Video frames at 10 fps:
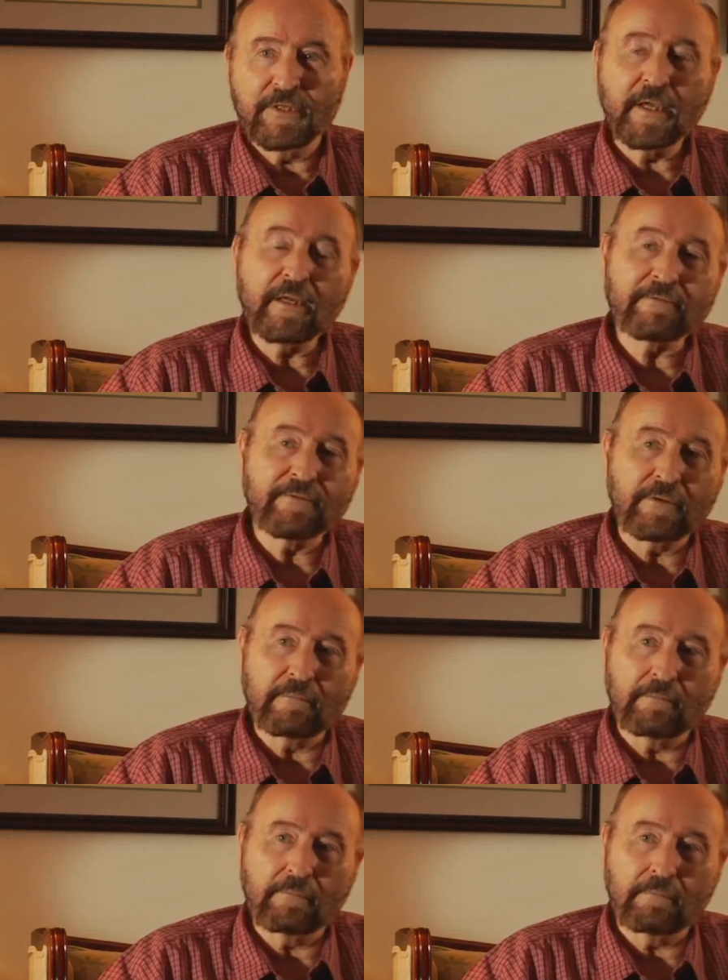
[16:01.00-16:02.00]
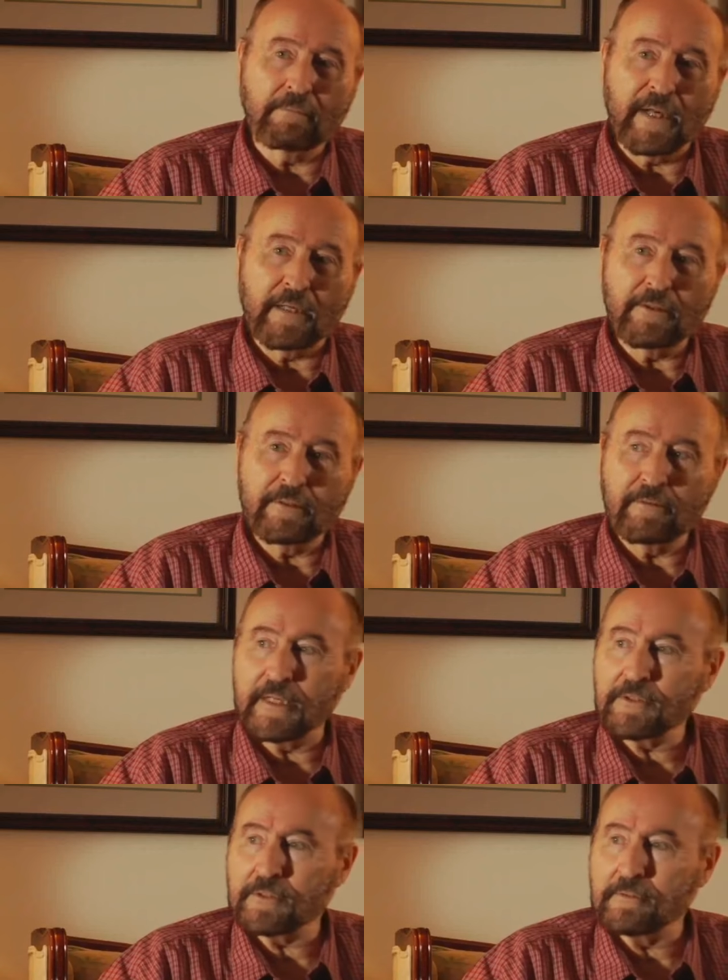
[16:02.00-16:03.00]
of cake for a bright young
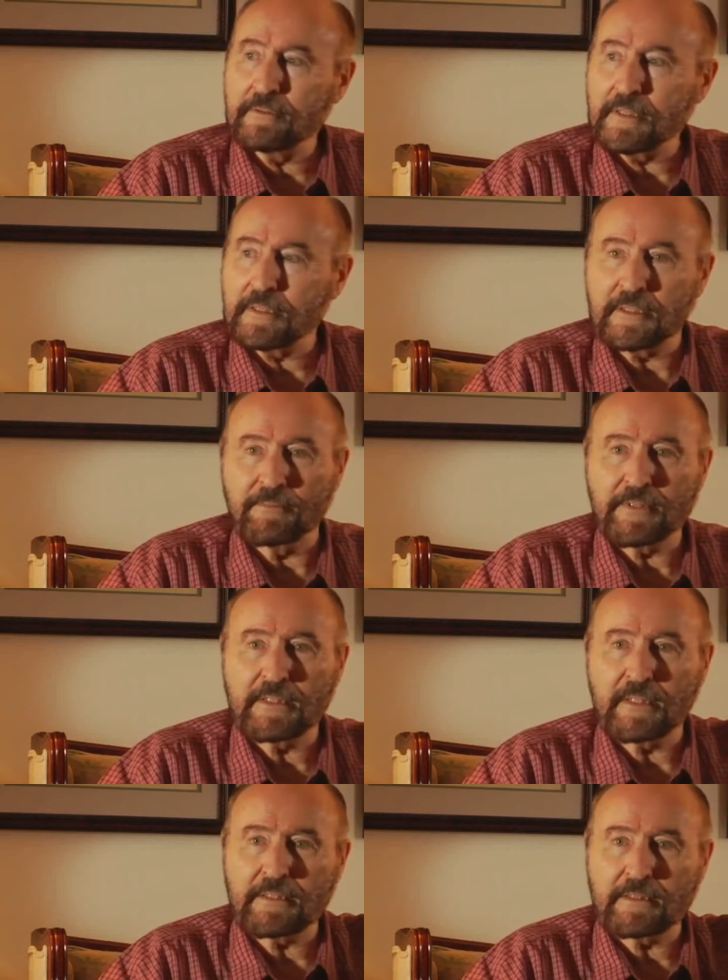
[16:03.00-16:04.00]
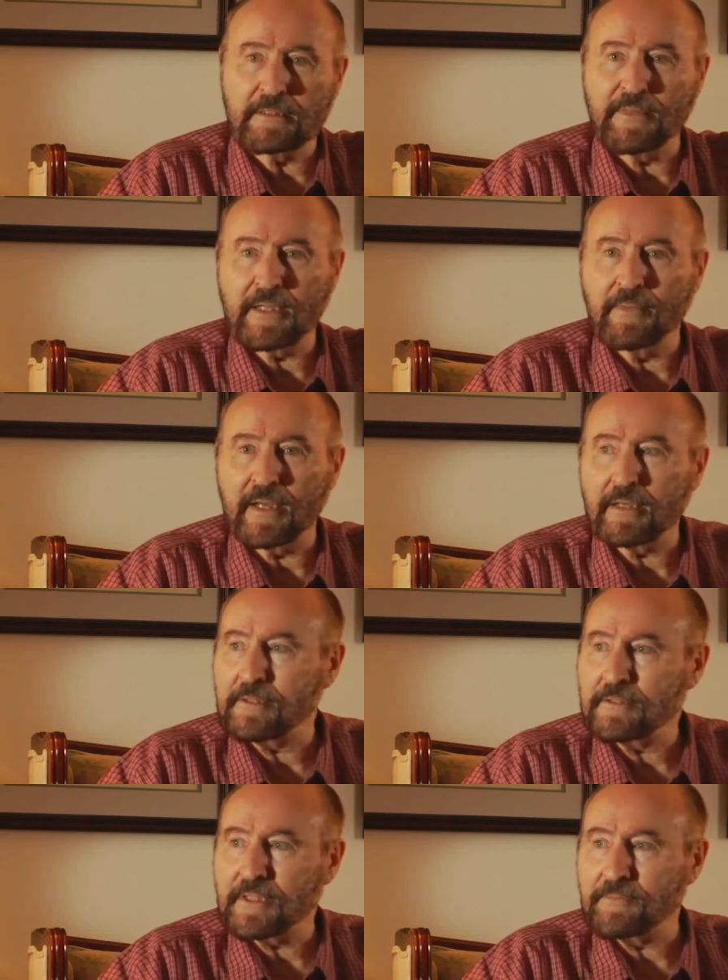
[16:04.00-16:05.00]
grad student. He simply takes a Mathematica
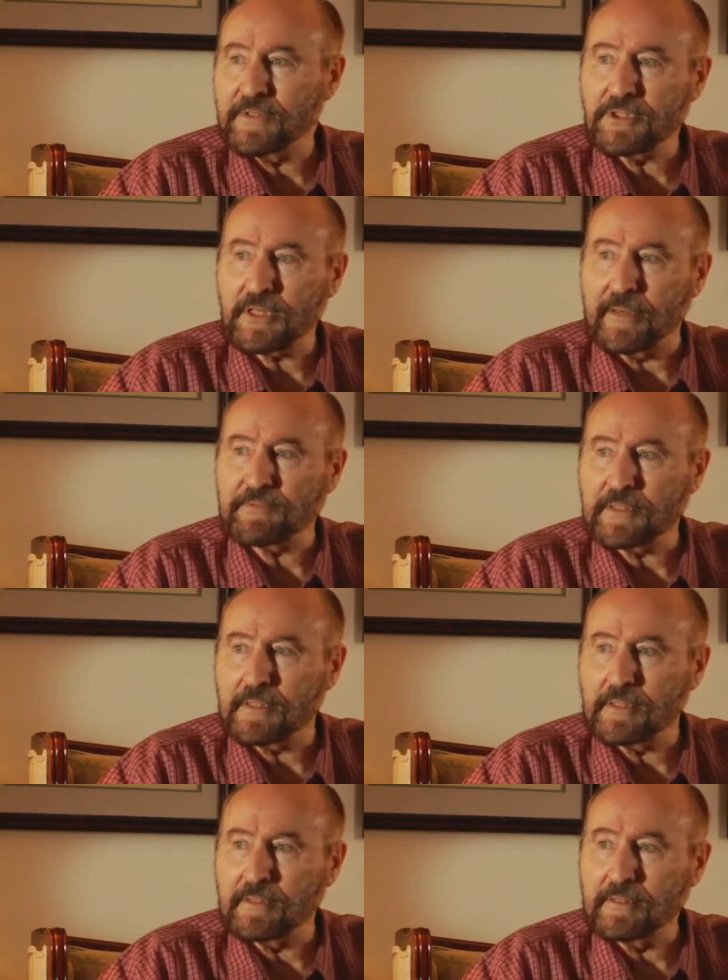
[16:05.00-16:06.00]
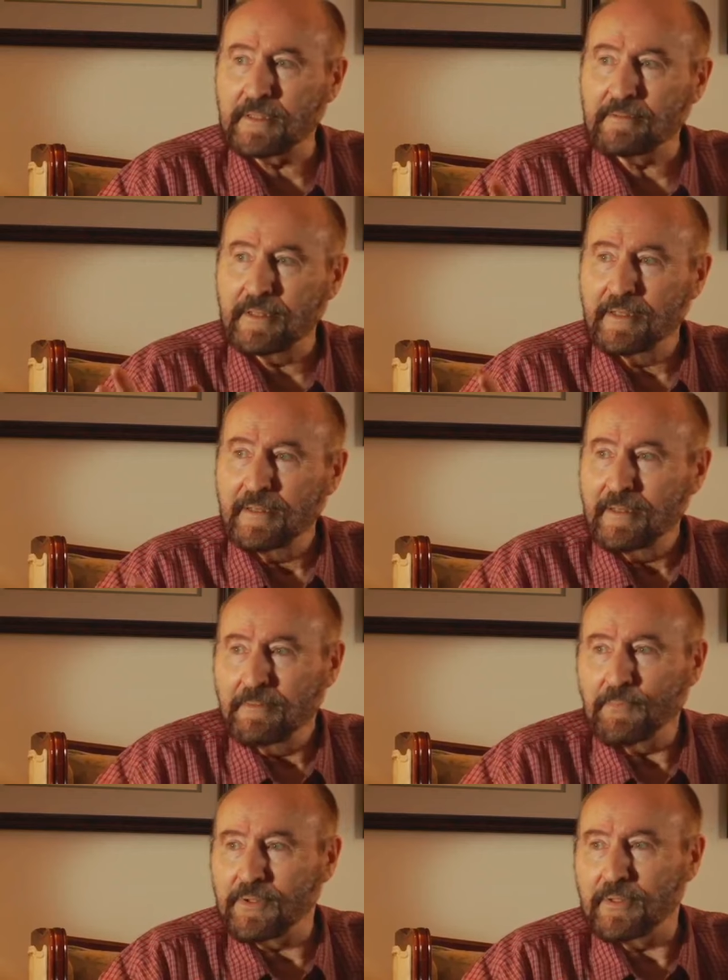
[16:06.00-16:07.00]
or something, slaps it in here, and
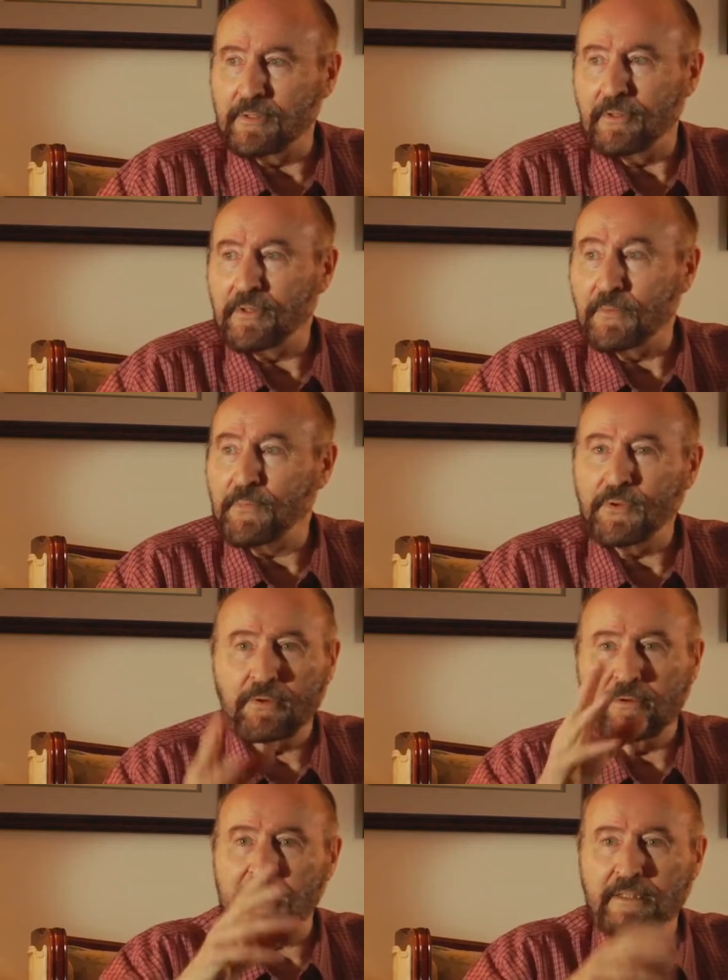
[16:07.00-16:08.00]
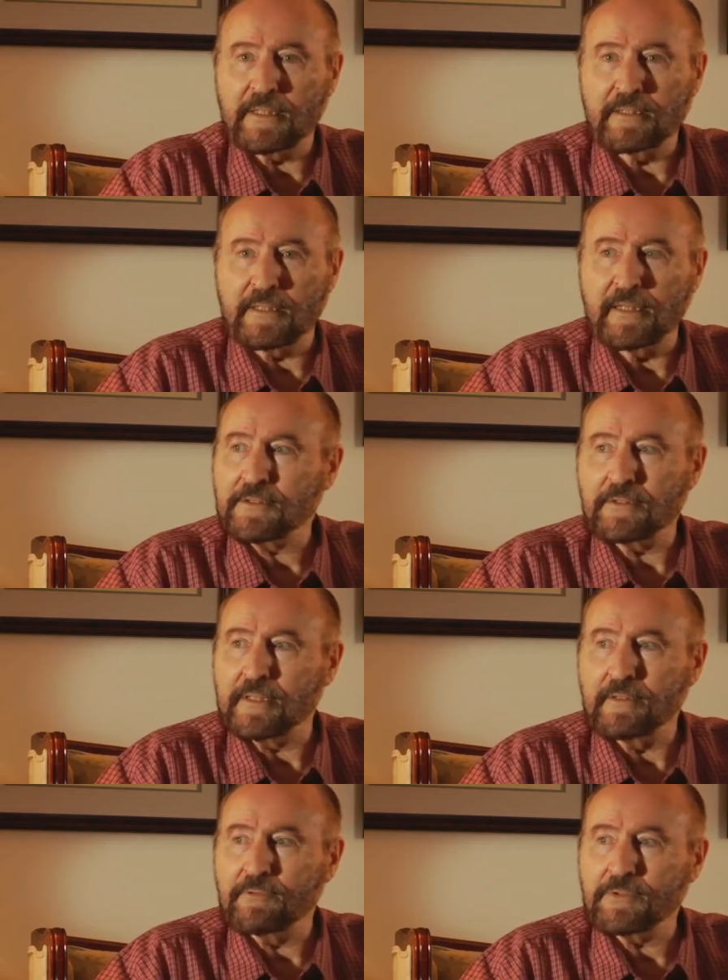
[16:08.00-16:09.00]
the computer grinds out the answer
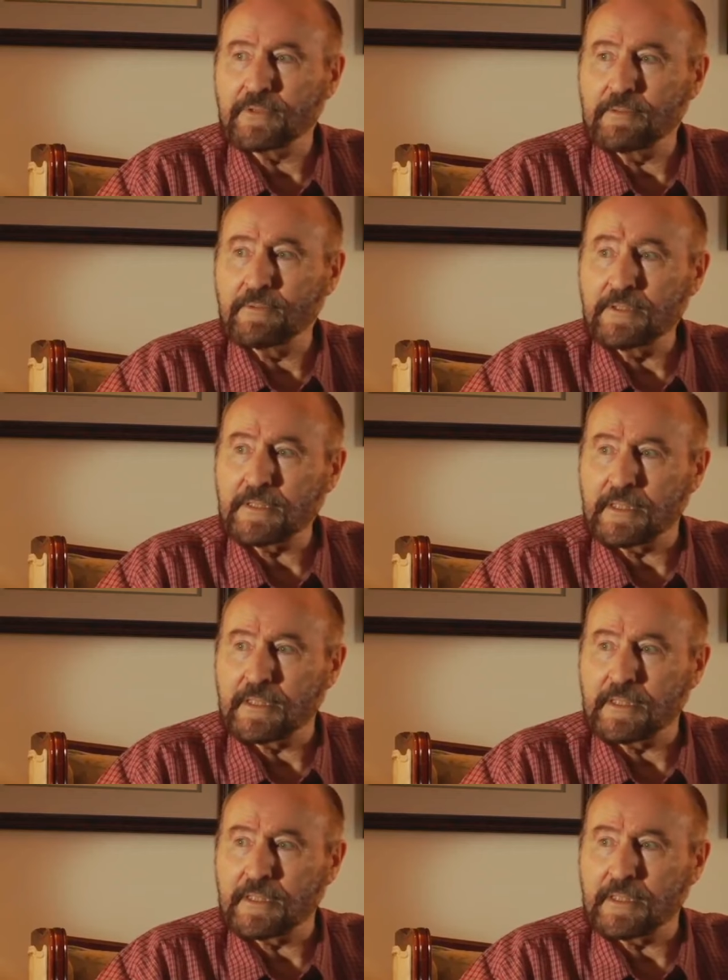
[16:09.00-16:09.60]
any which way he wants